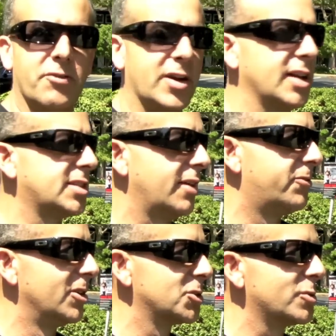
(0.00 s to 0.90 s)
fast that
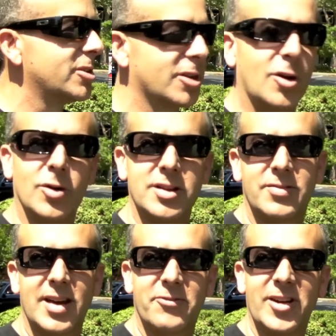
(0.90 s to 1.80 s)
feels when you're going
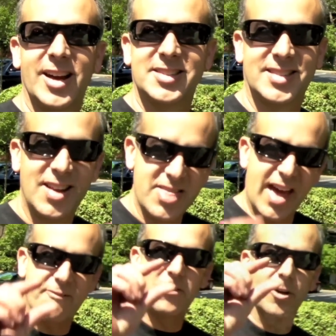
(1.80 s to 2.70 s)
that fast
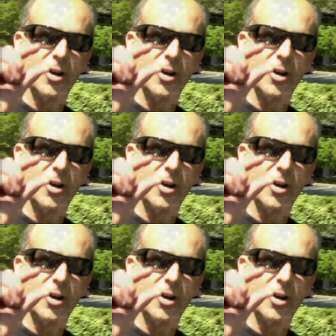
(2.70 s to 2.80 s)
that far